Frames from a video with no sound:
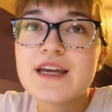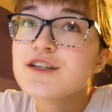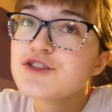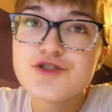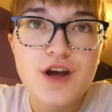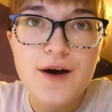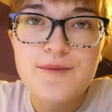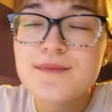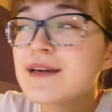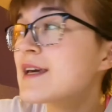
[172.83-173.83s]
So,
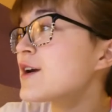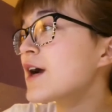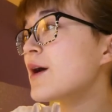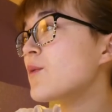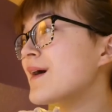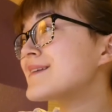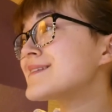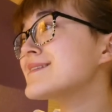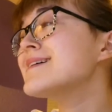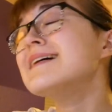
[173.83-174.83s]
here I
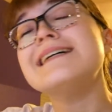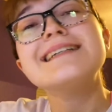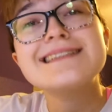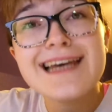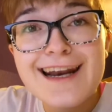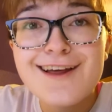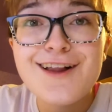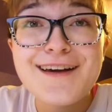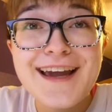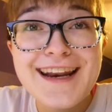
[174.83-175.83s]
was, 10
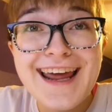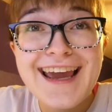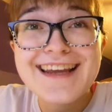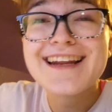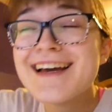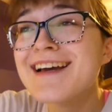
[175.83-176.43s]
o'clock at night,